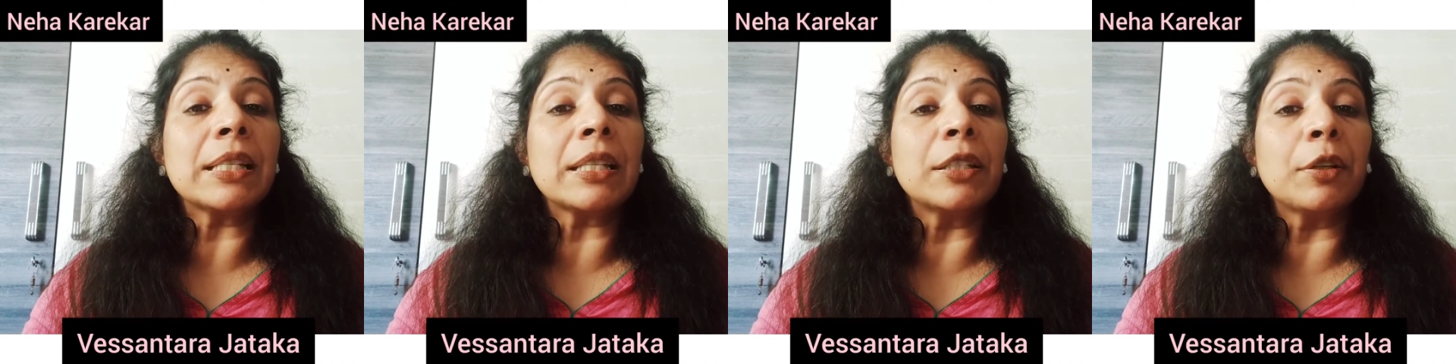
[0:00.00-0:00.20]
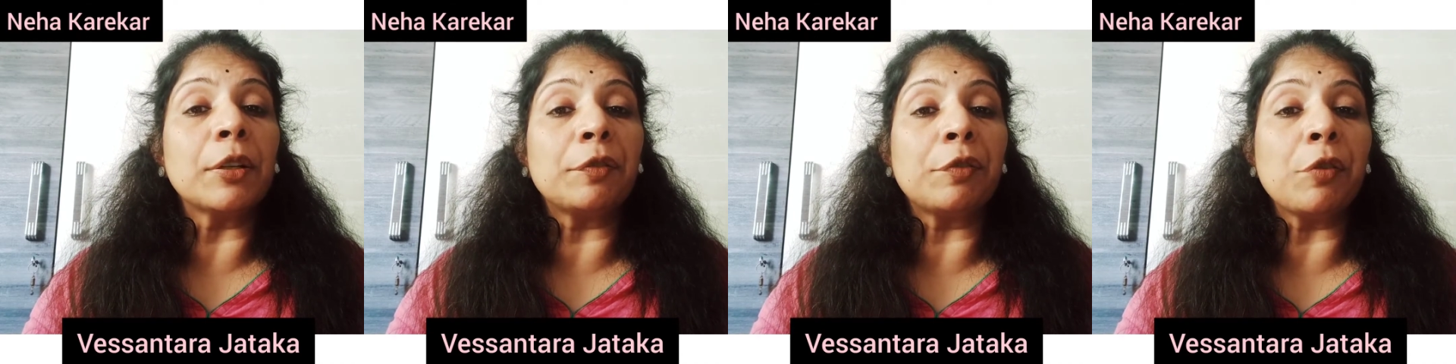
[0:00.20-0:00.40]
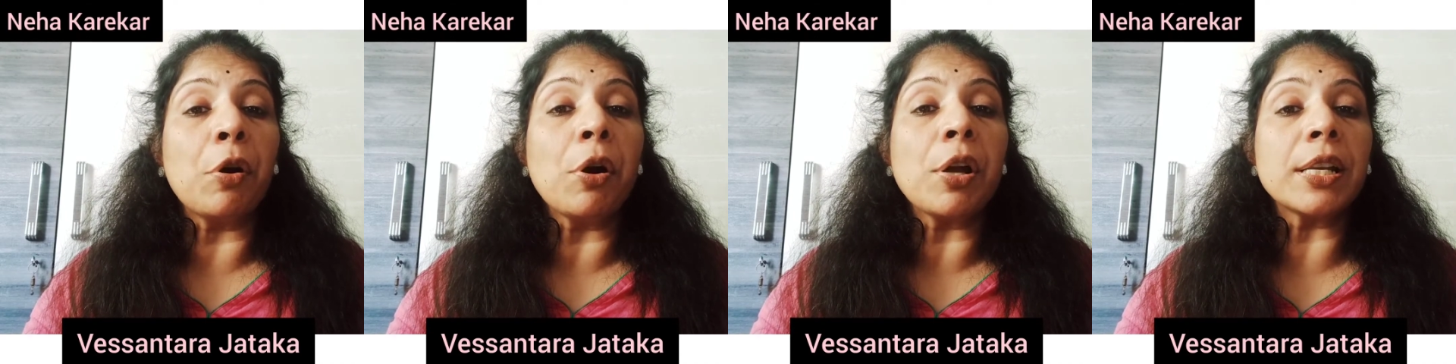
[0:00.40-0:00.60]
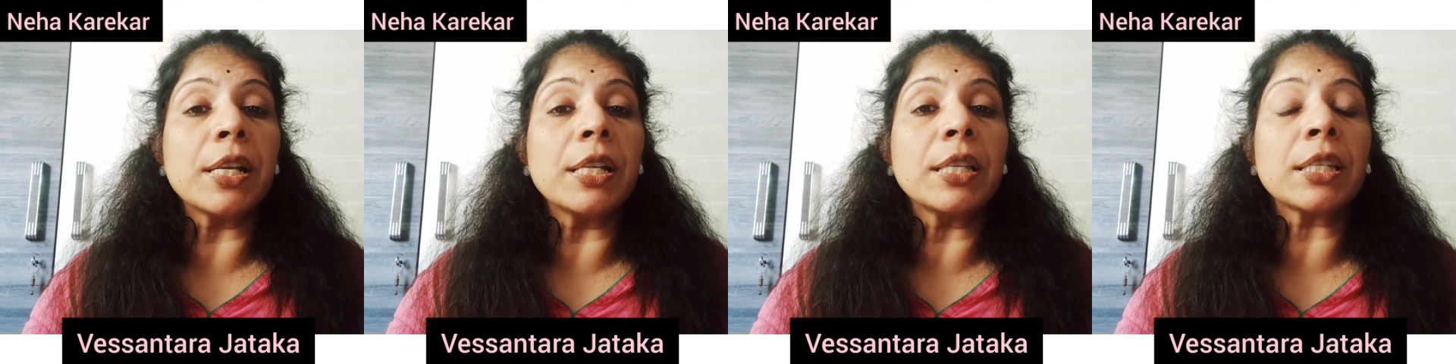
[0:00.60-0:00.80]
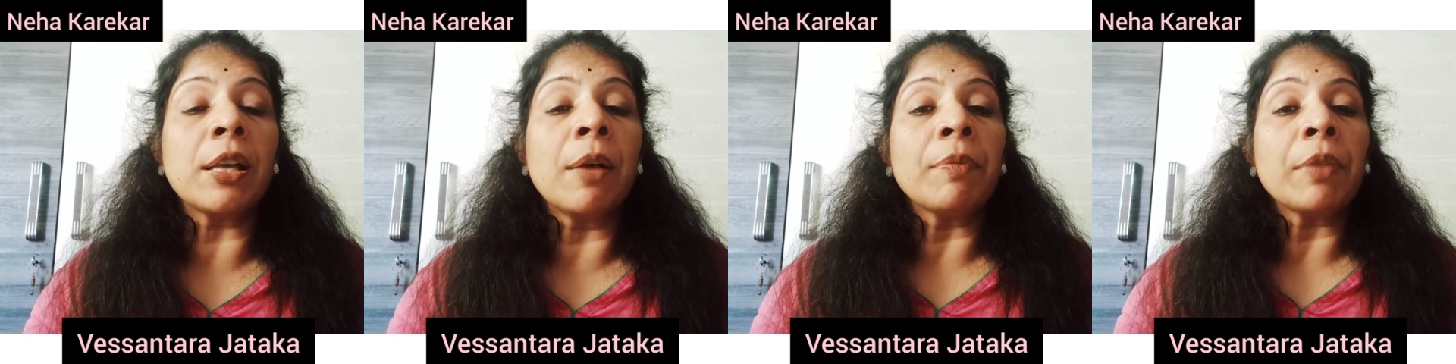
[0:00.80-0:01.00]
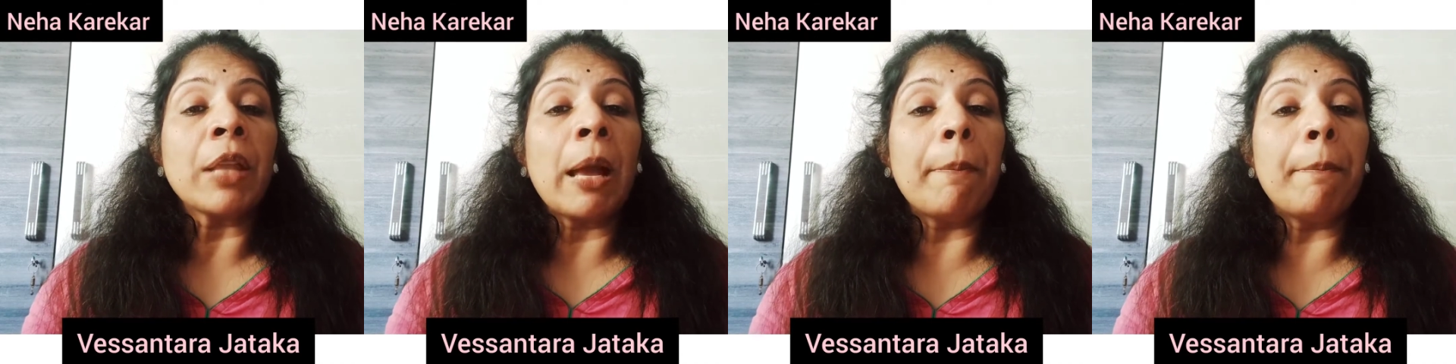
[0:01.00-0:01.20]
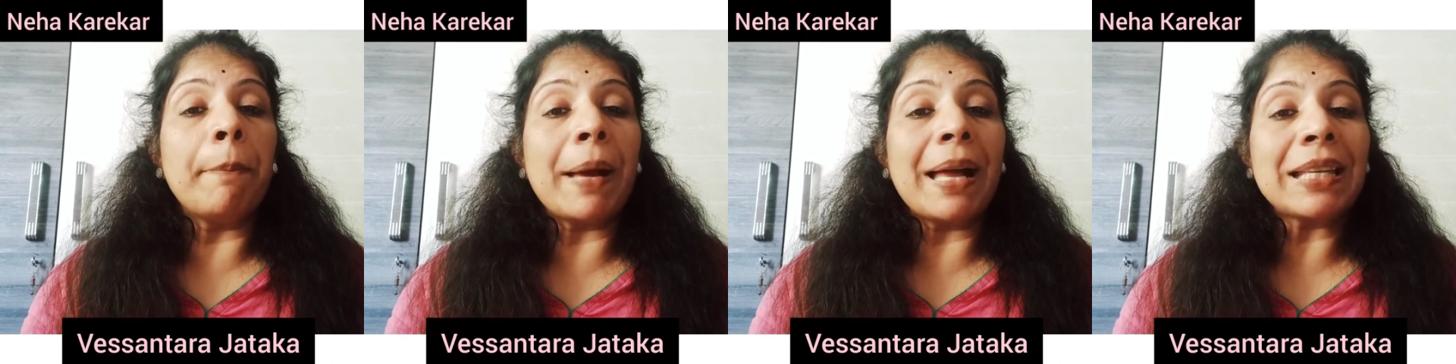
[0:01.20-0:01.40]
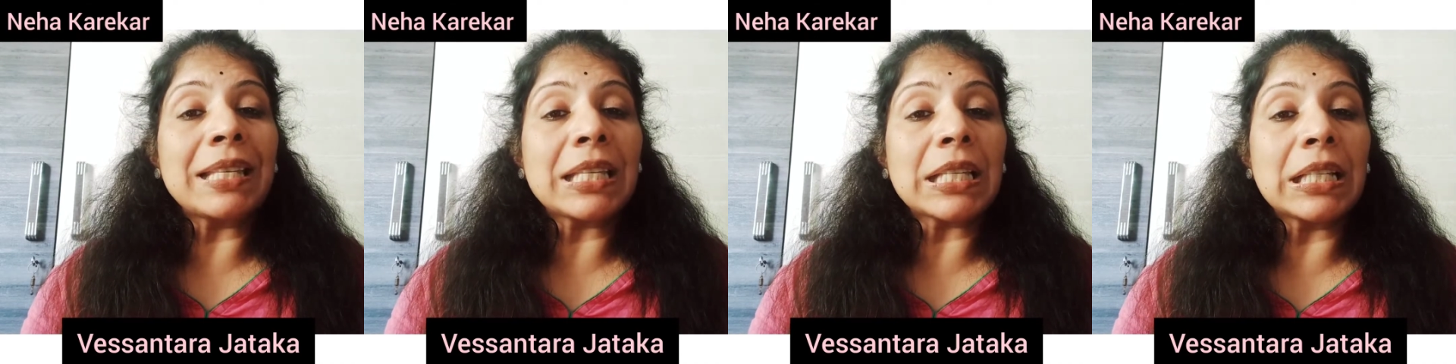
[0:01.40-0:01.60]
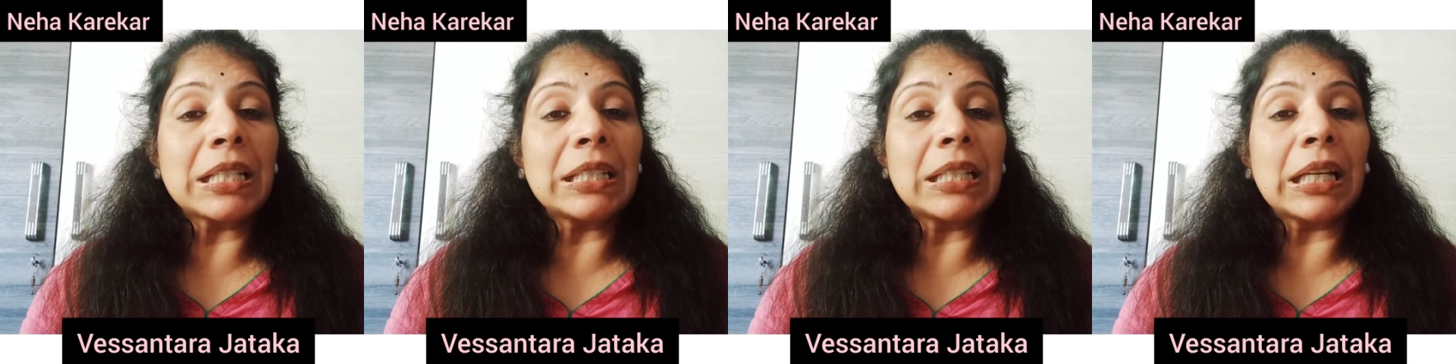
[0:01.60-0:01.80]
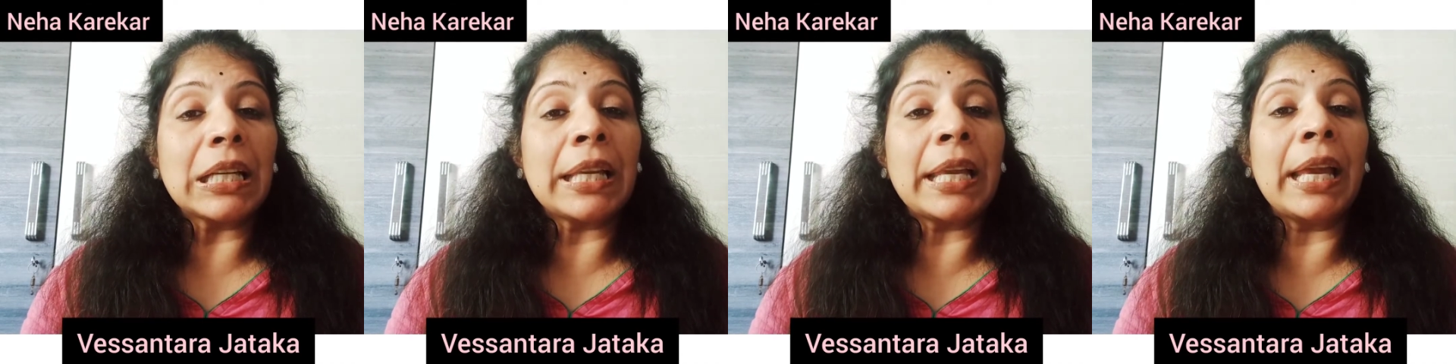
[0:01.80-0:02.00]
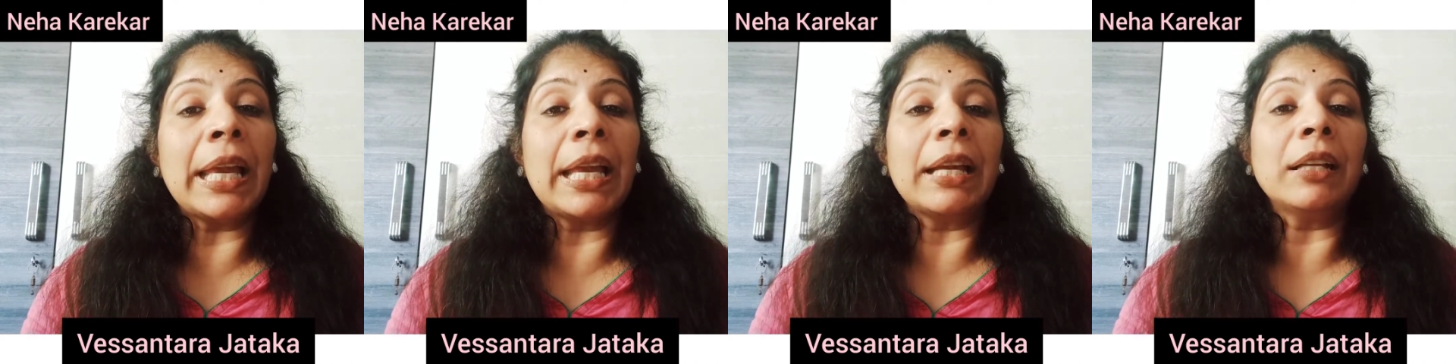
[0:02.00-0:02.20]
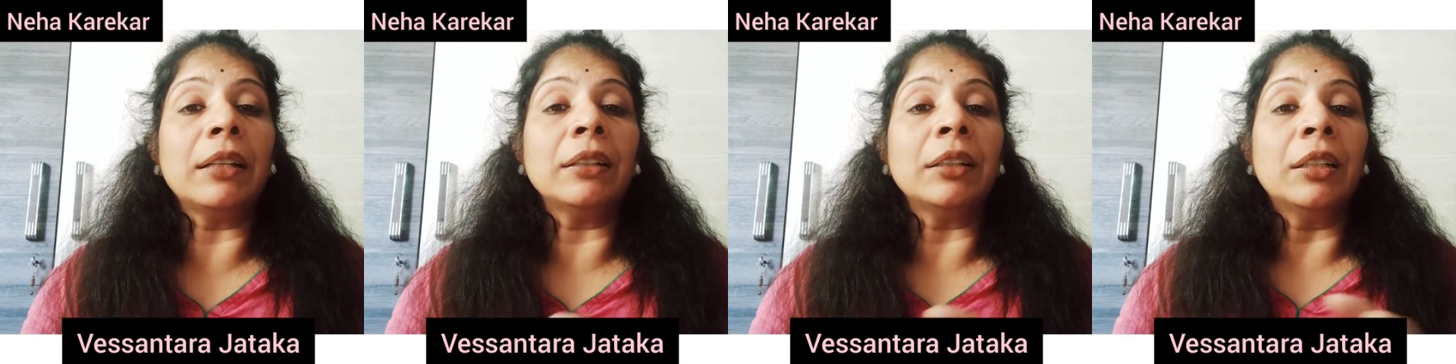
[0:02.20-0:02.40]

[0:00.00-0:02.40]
in the forest but the king